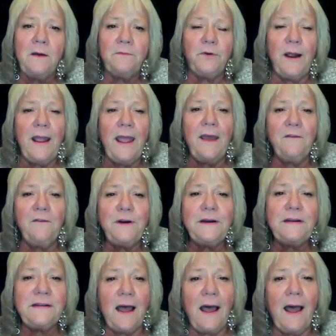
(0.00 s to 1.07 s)
For
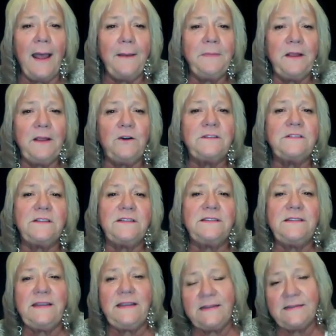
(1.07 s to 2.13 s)
every time there is a
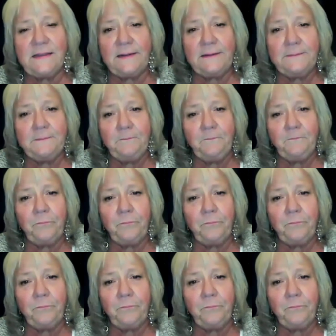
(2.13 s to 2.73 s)
season,